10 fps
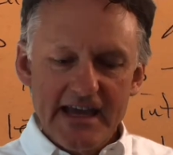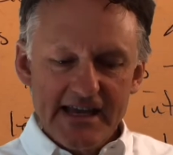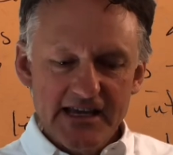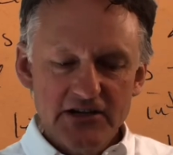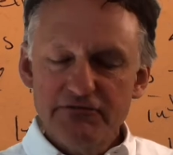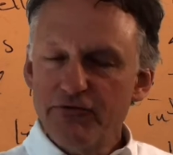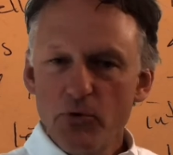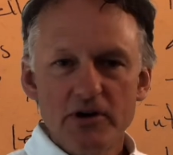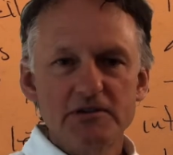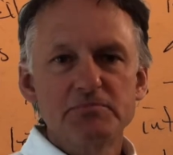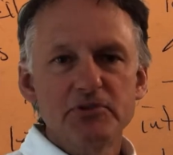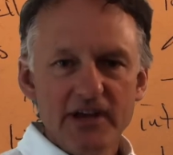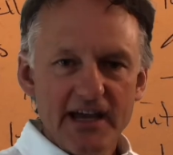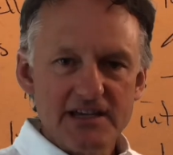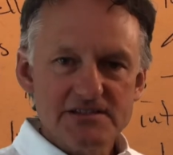in a foreign
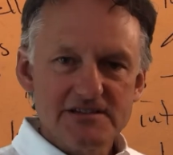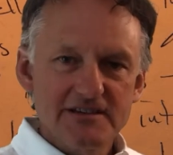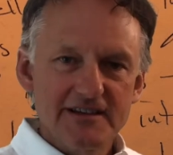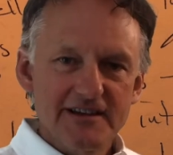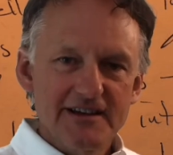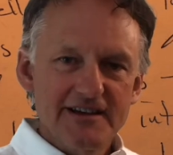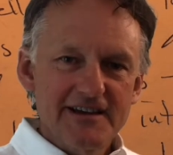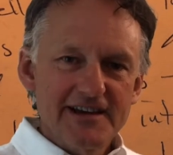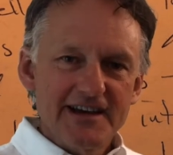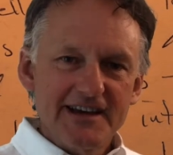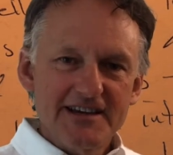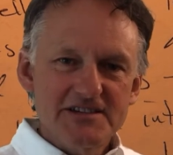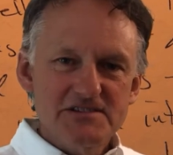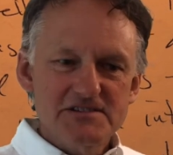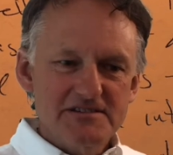place
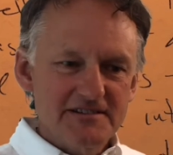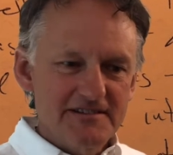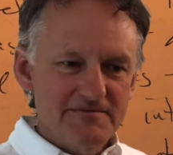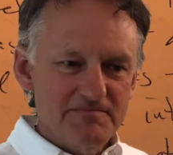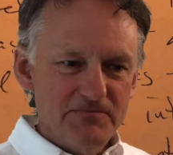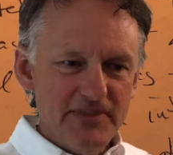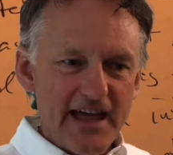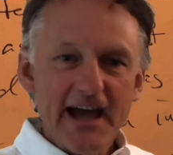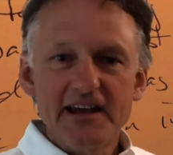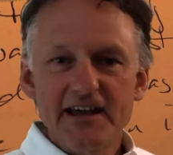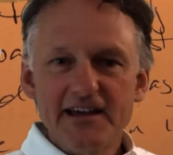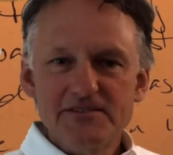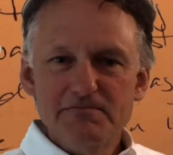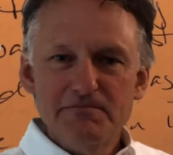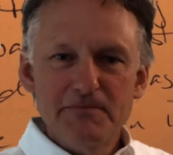is not a
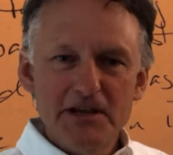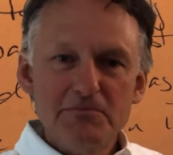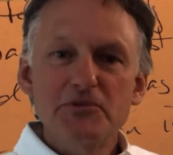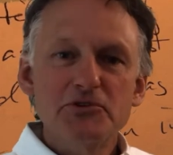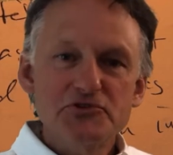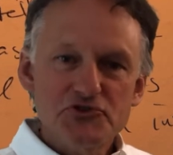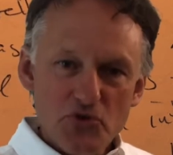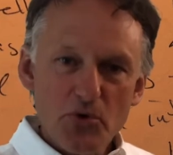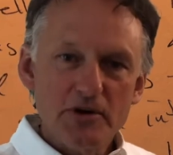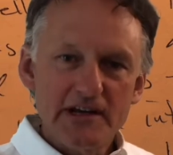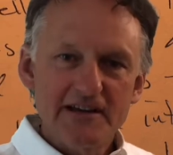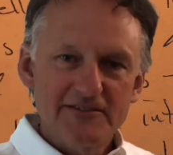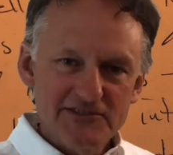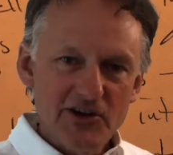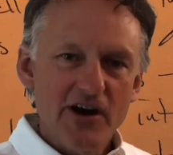minimal story
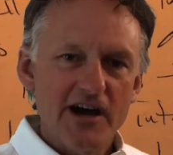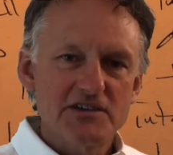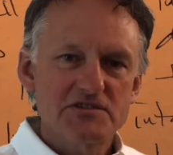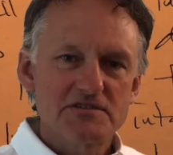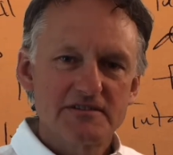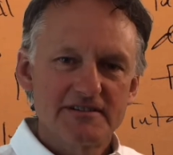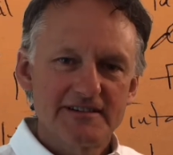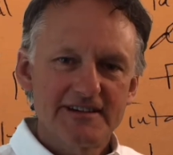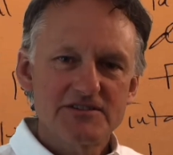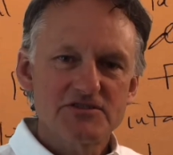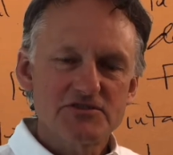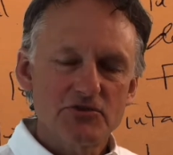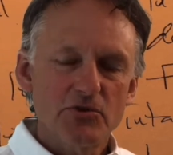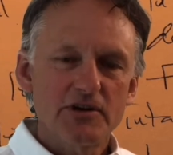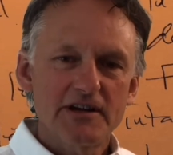of loss. It's a
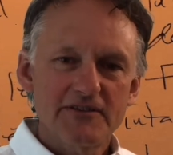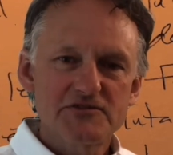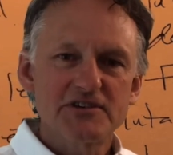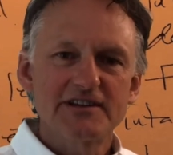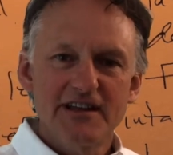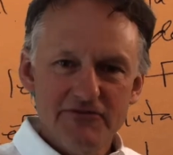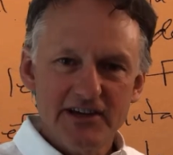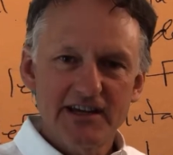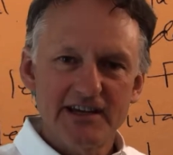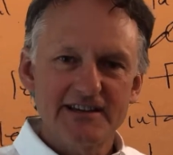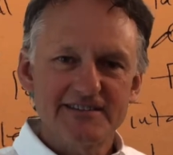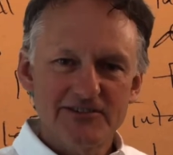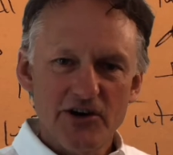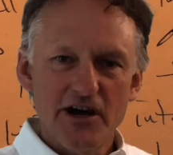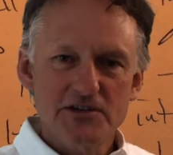story of significant
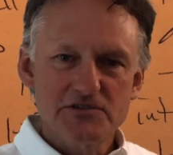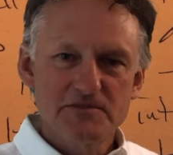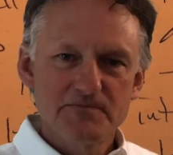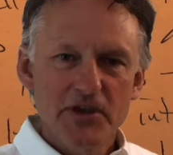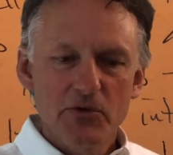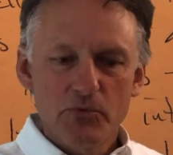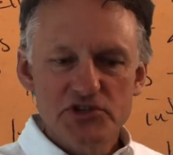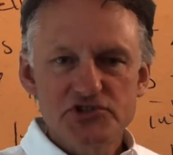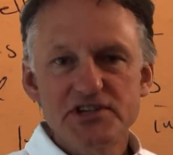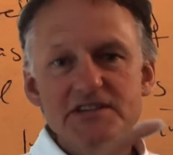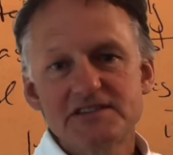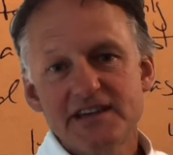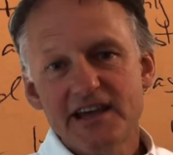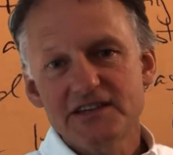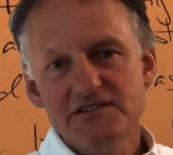loss. When she
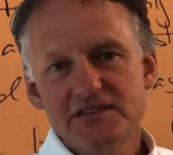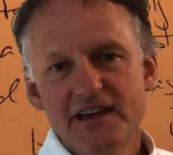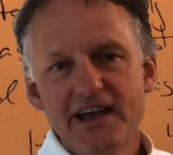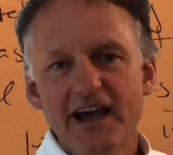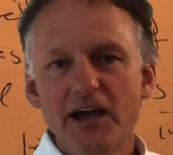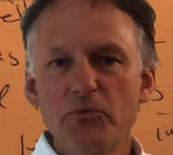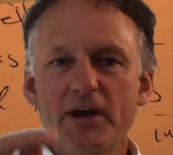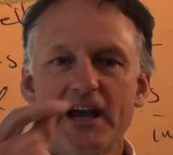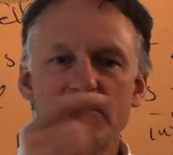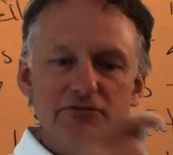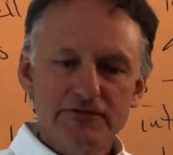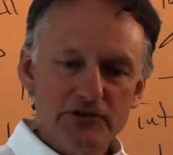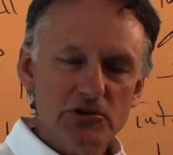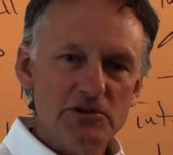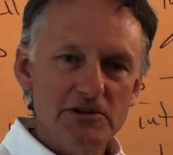says, I went out
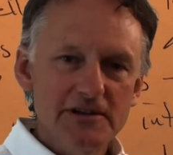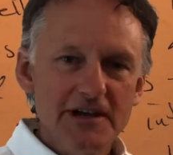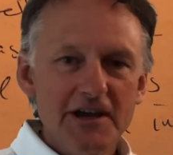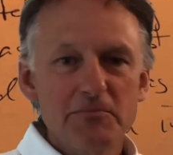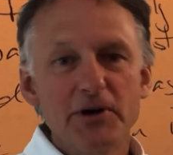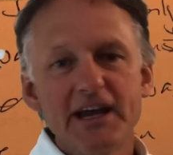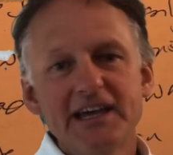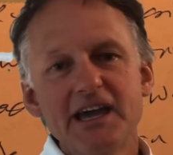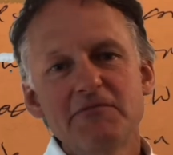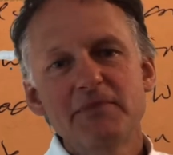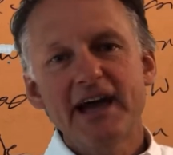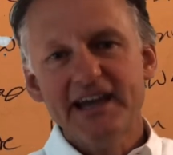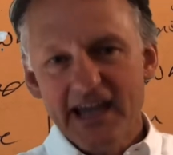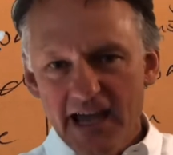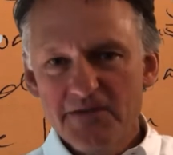full, but I came
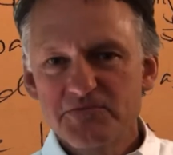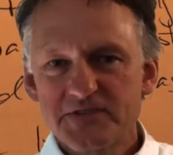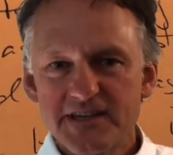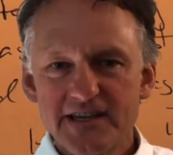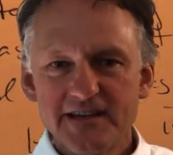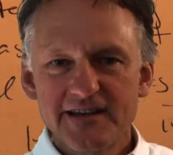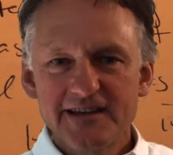back empty,